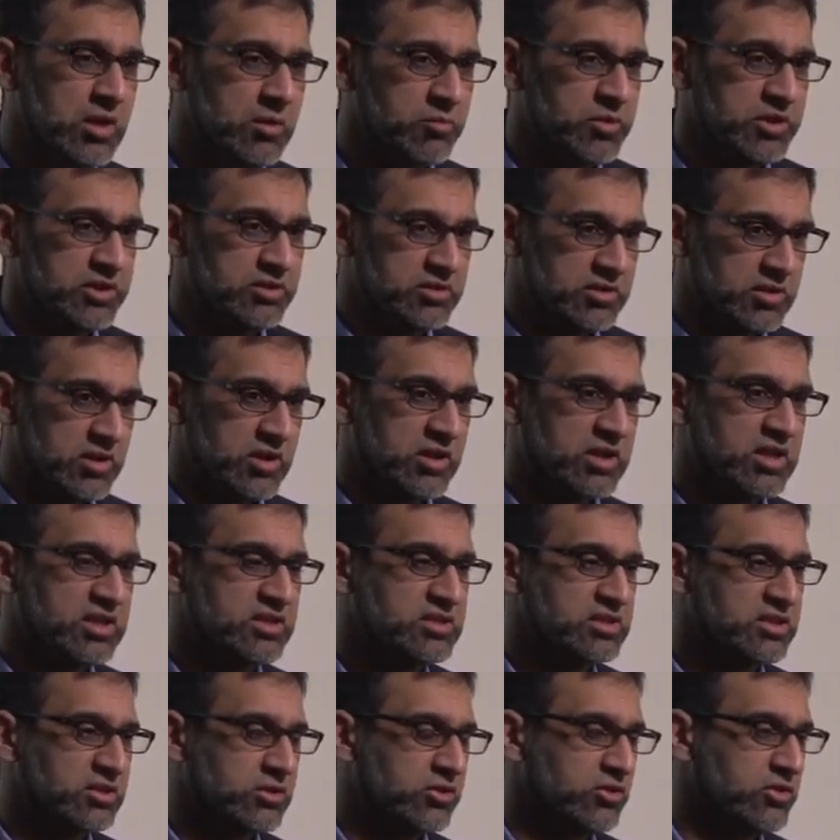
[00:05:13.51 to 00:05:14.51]
But
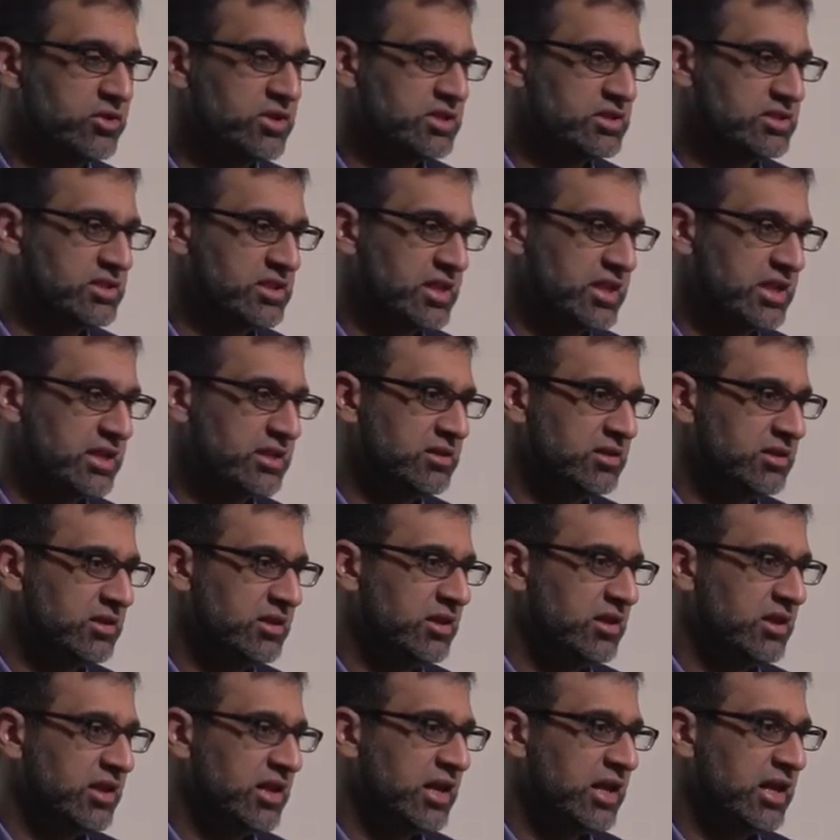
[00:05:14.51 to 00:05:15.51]
consider this
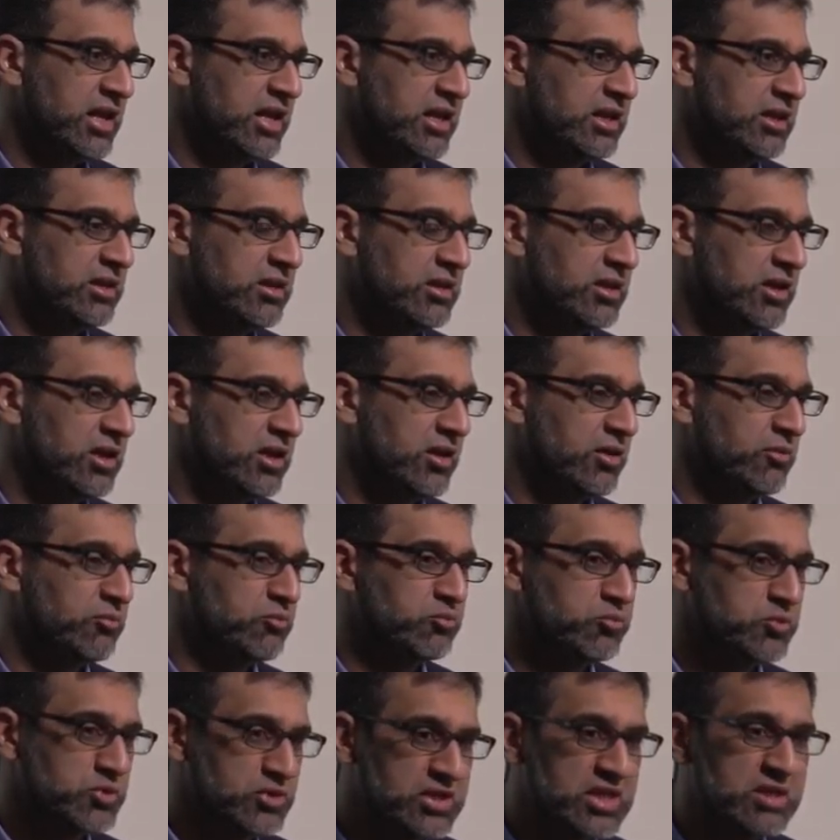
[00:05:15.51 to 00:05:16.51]
a
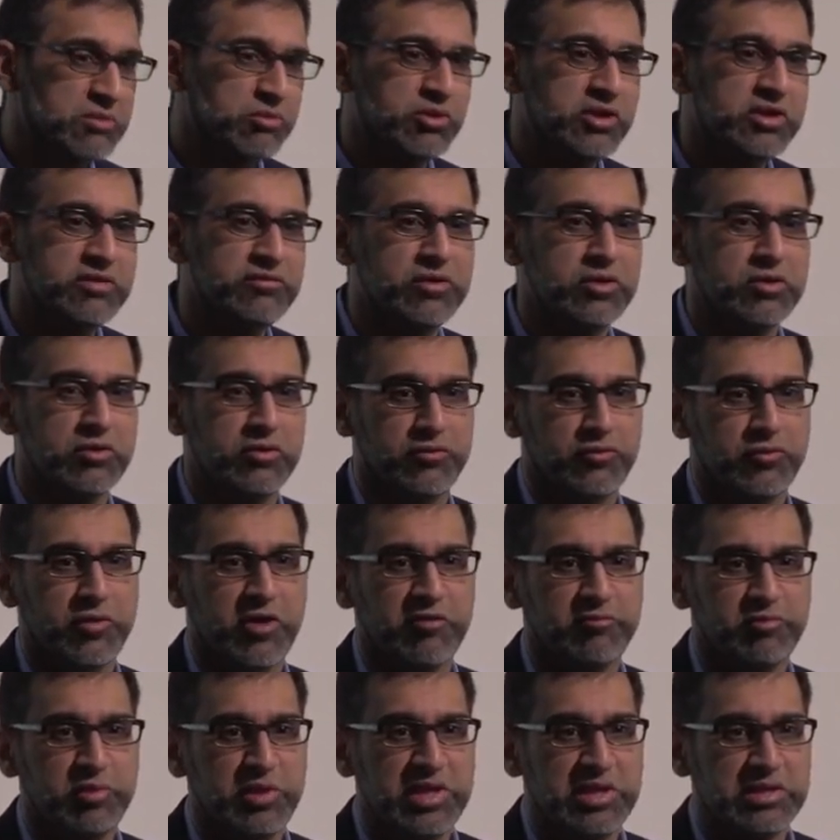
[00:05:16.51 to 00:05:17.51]
sneak preview
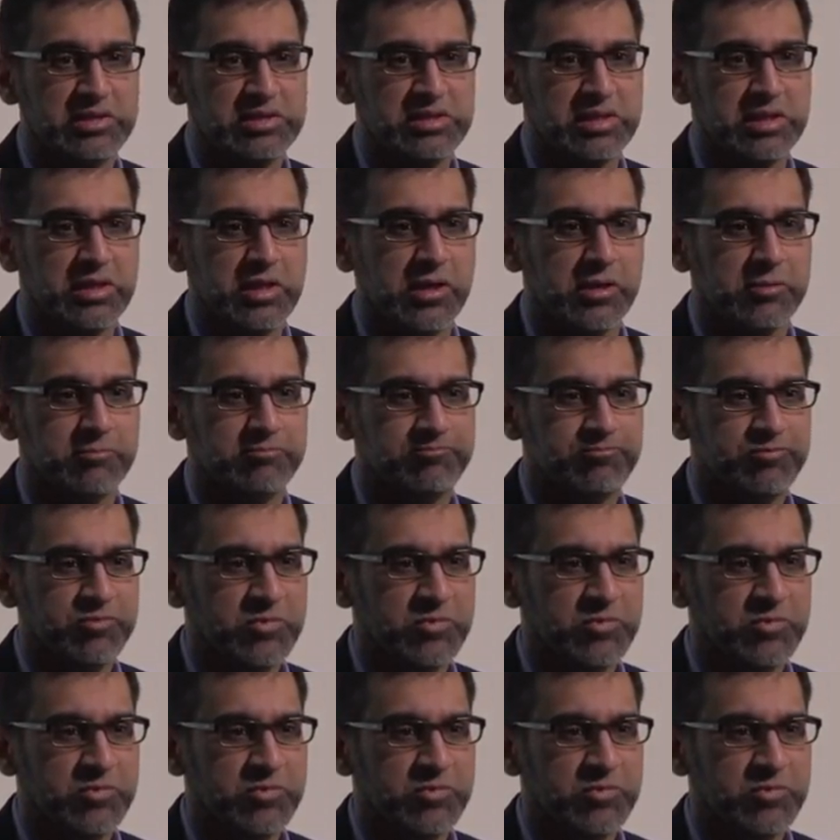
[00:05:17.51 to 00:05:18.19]
of plans to come.